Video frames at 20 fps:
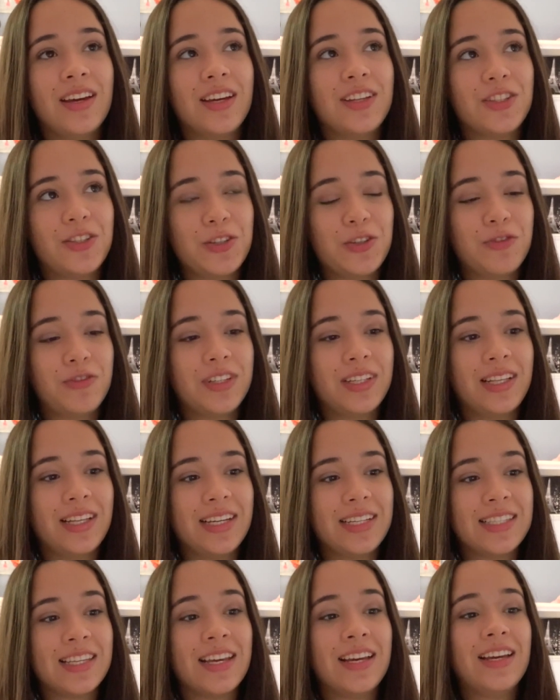until you
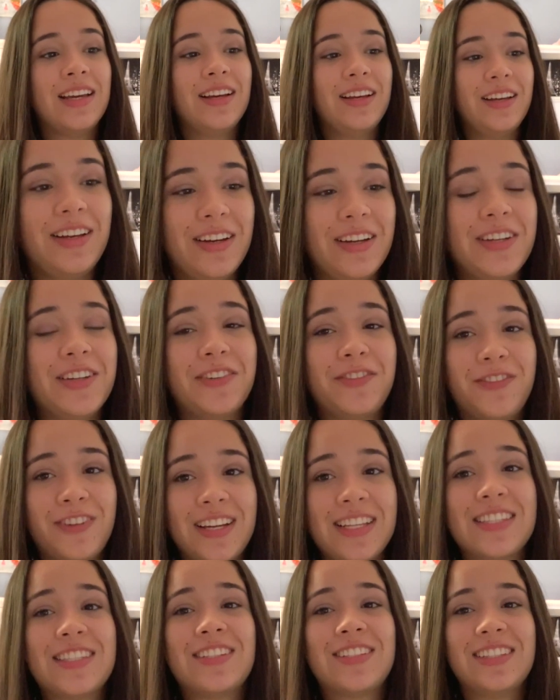realize, oh, your
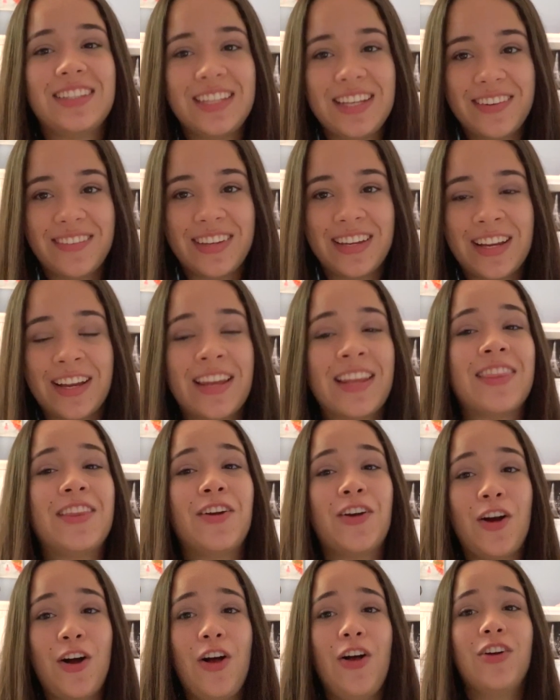friends are leaving,
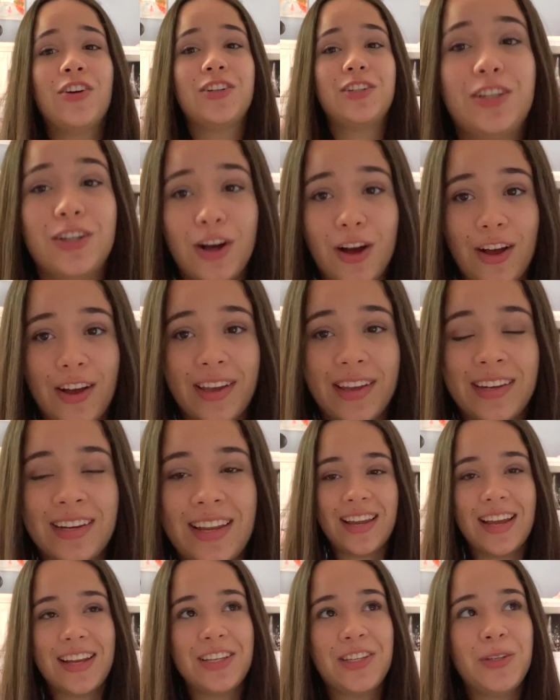they're all gone,
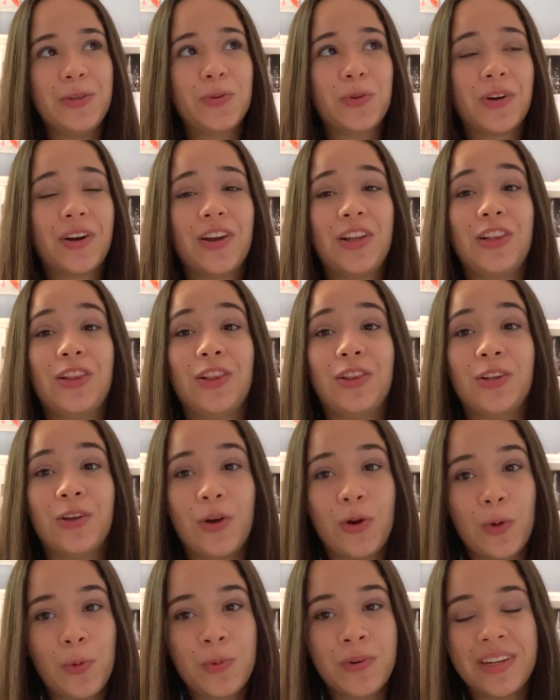and you are
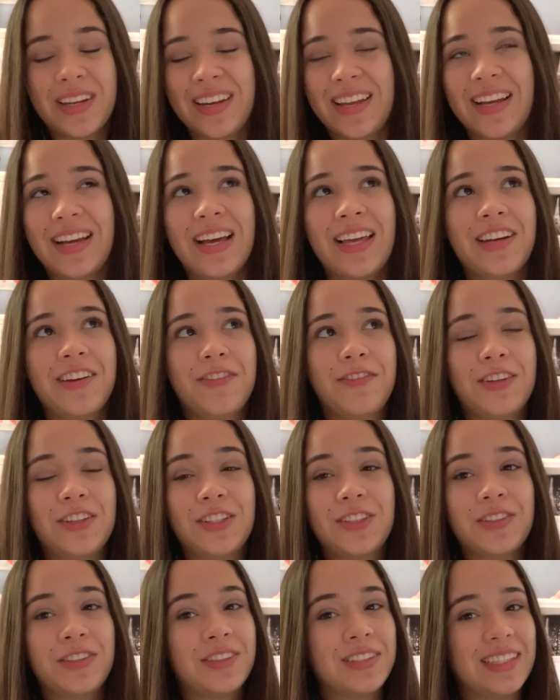alone, and it kind of
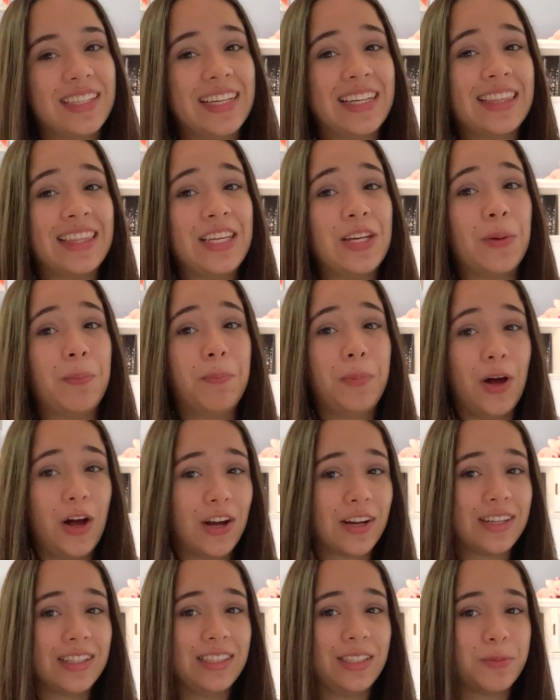felt like the
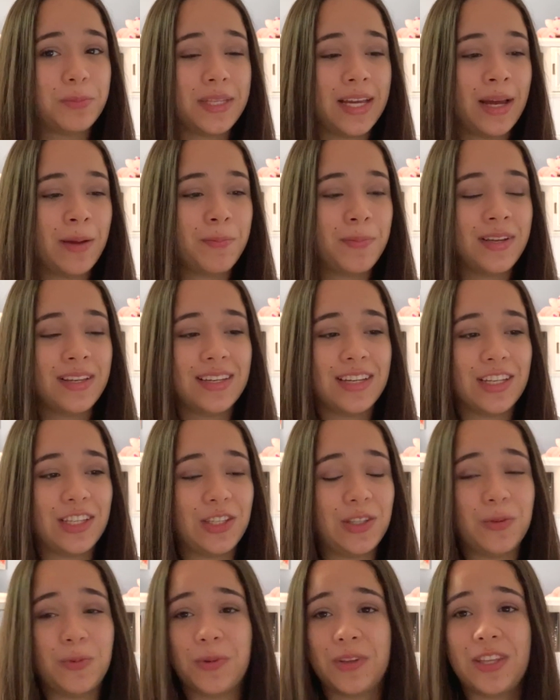apocalypse happened and
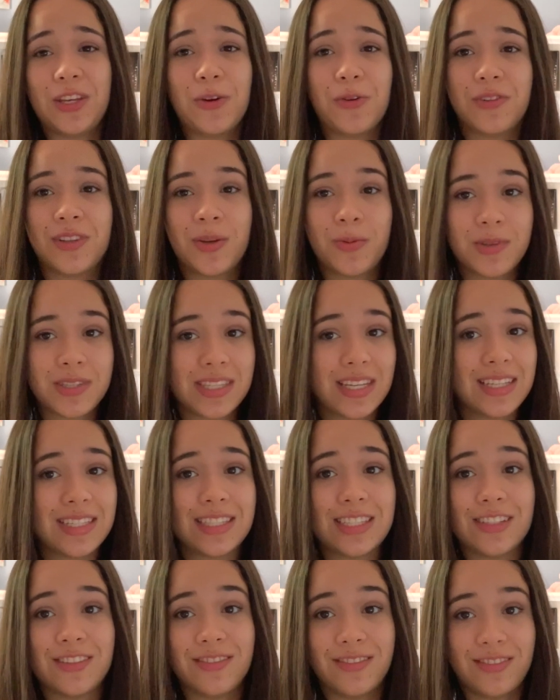you were the only ones
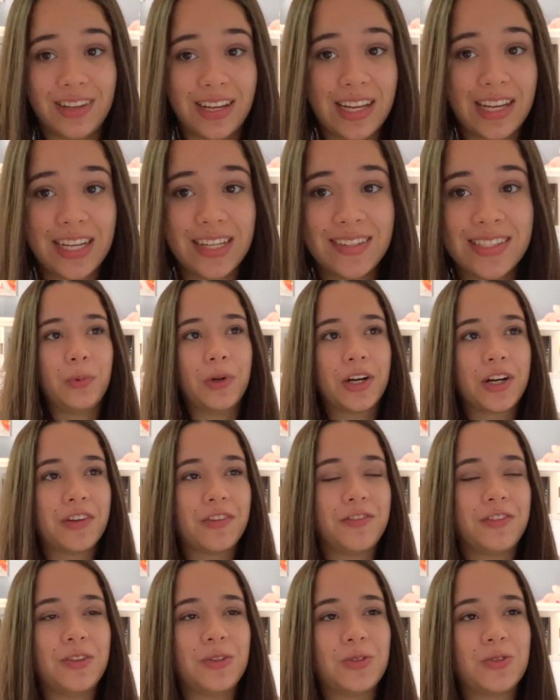that survived. Work
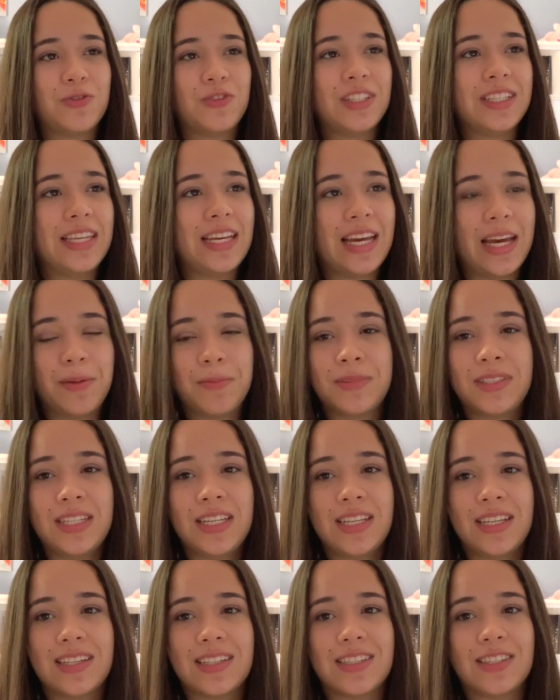feels really
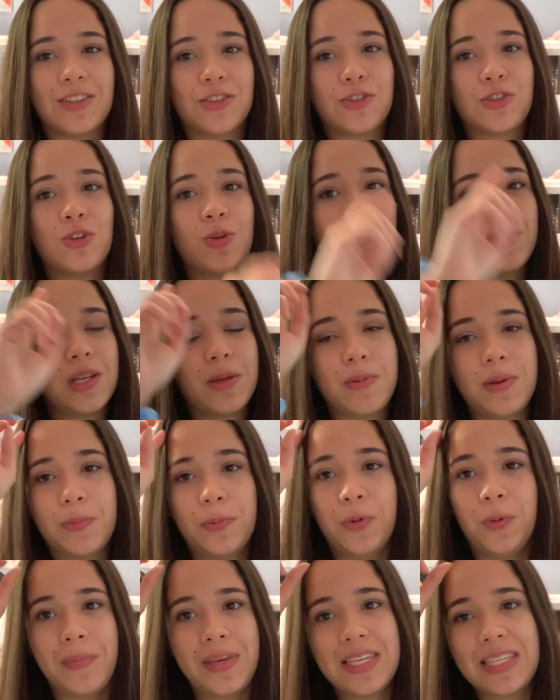empty because there's so many
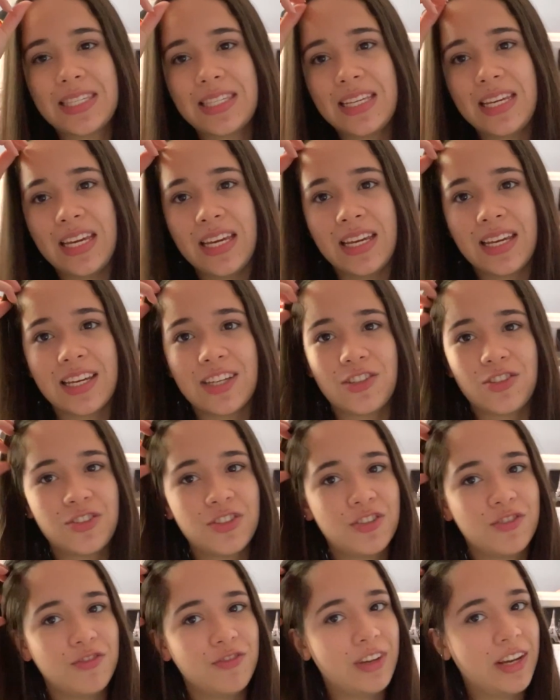people missing. It's
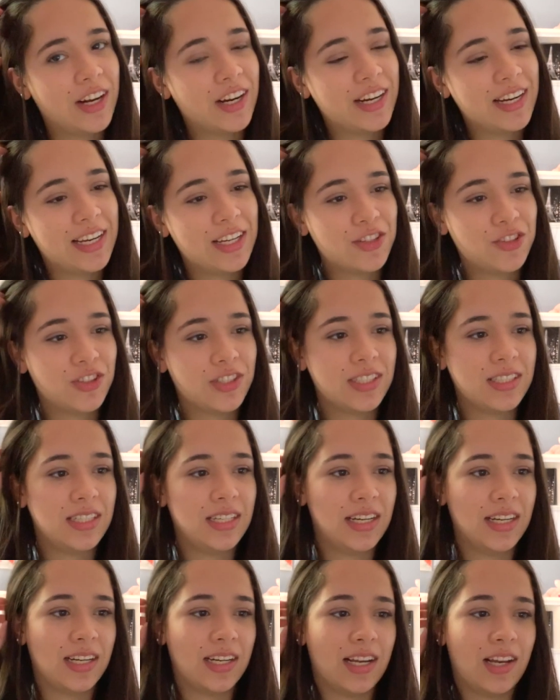just very
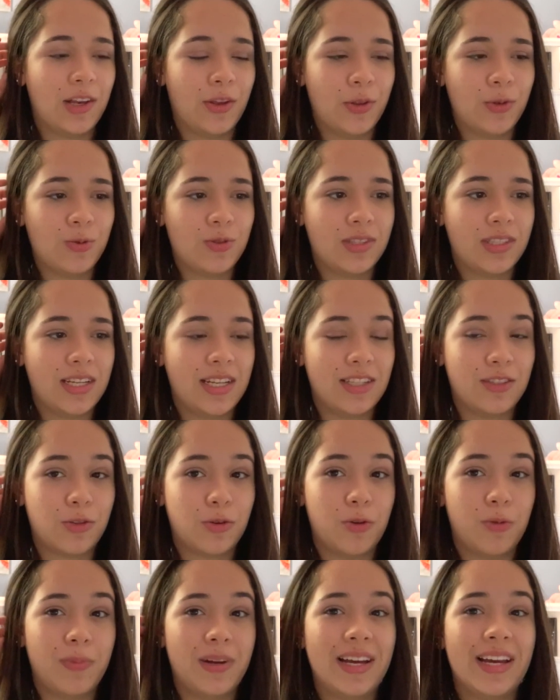interesting how those days
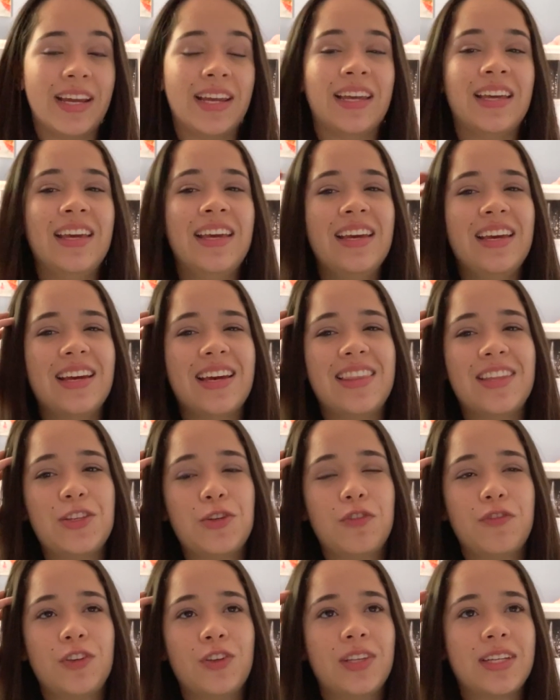go by. And then
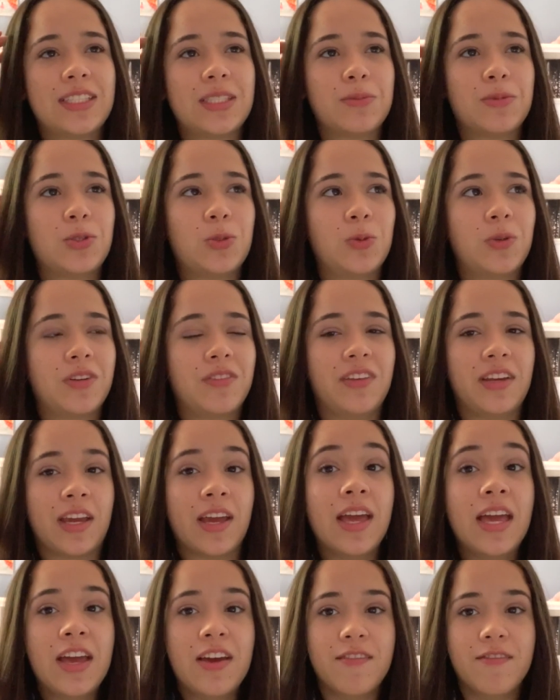you feel like some sort of like
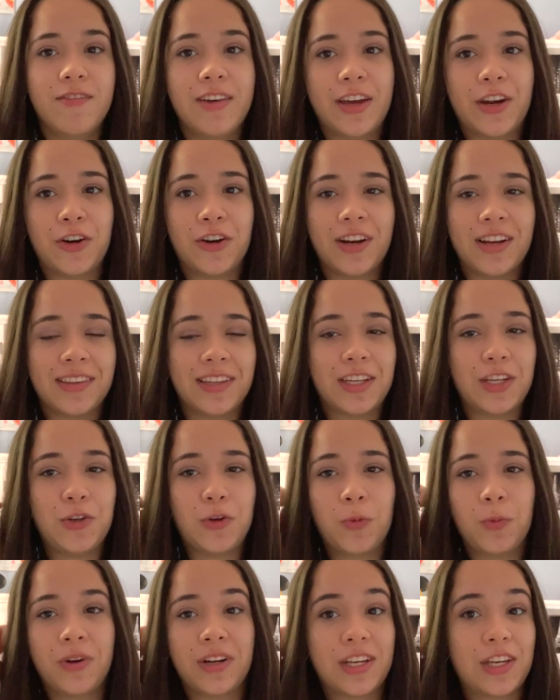veteran, like you
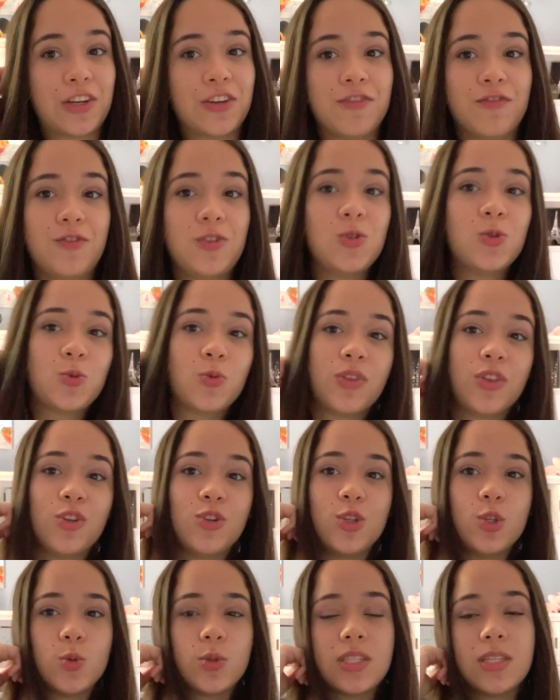don't want to get confused with the
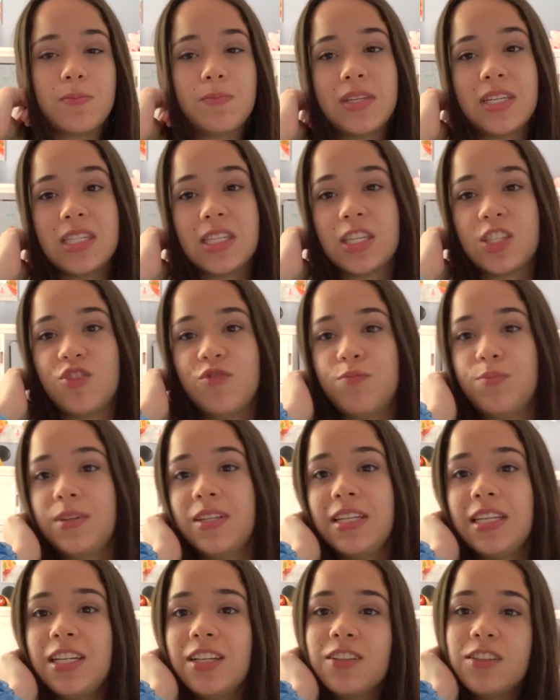new CPs because you've
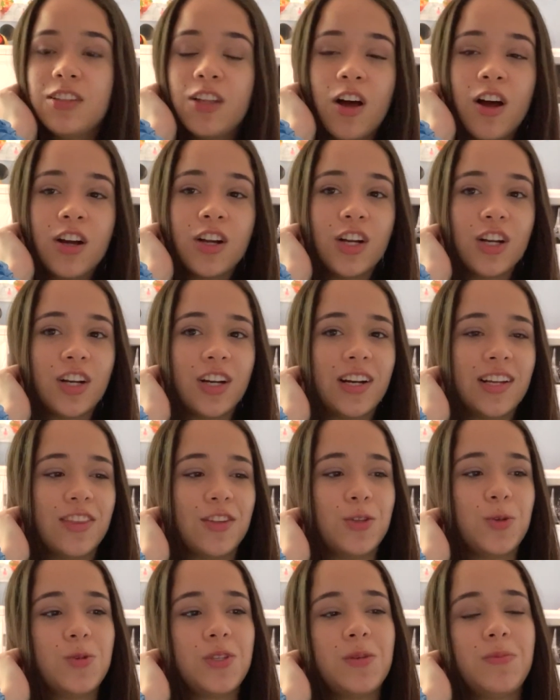been here longer, and
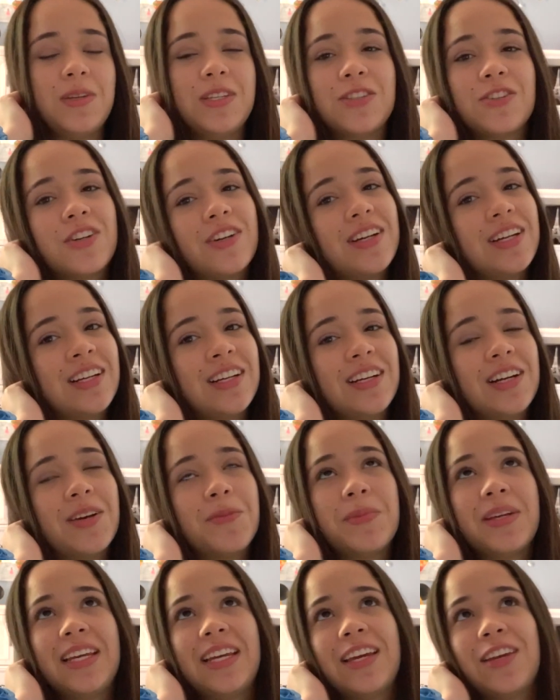the new CPs are
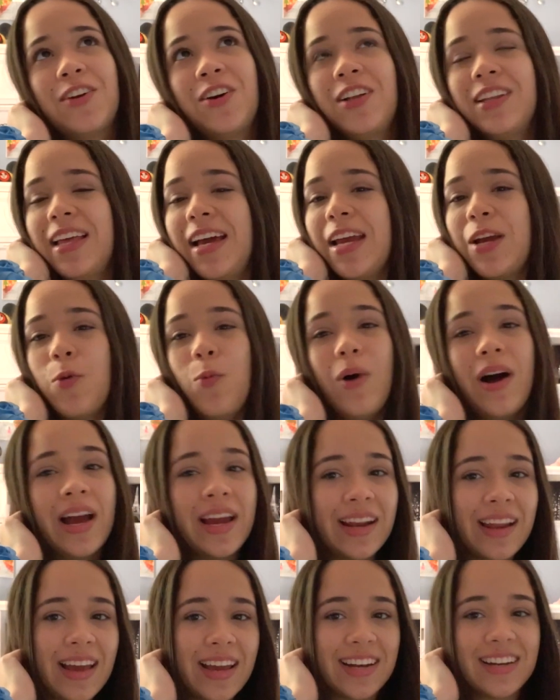coming in all like
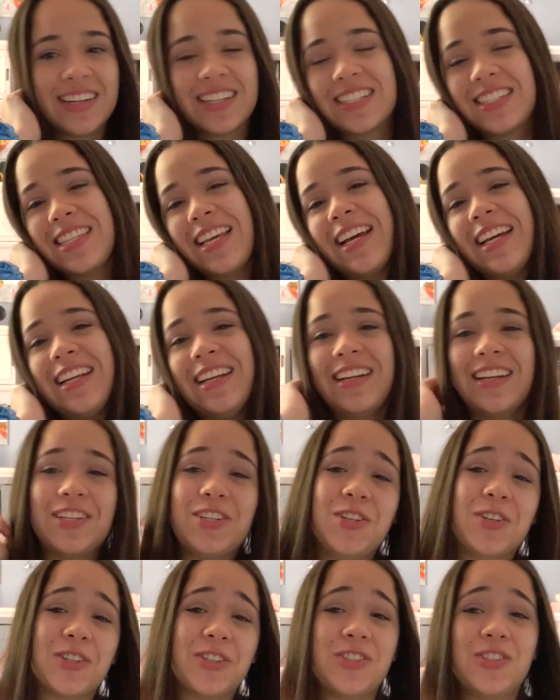wide-eyed and excited
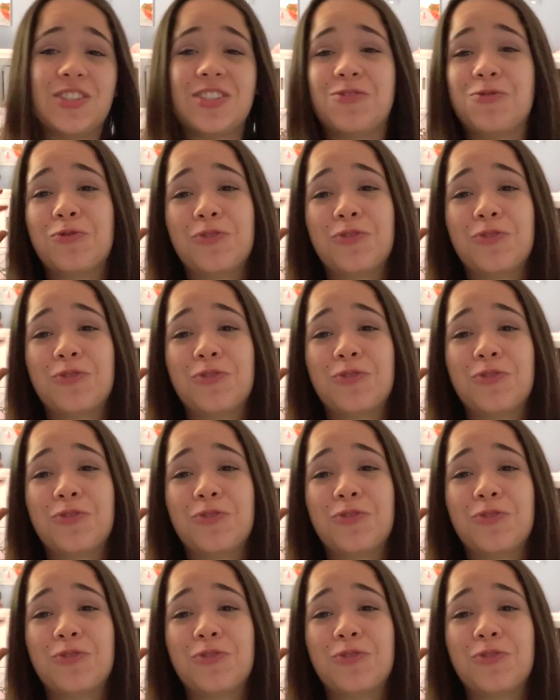and you're just